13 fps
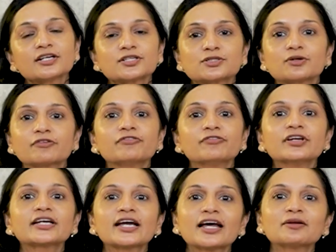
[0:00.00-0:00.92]
So if
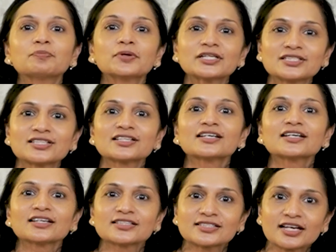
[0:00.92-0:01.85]
we can pitch
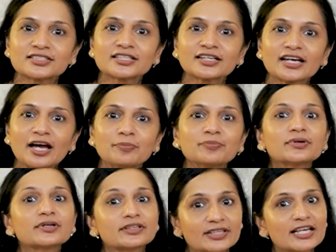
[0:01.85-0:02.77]
such a gap,
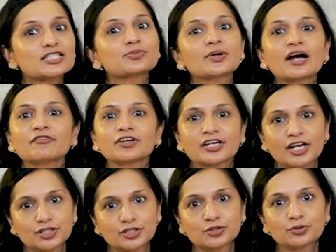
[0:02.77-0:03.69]
that's where we
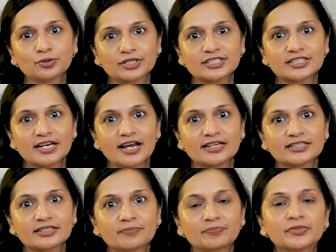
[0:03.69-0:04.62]
can show
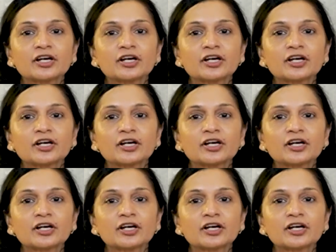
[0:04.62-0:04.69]
originality.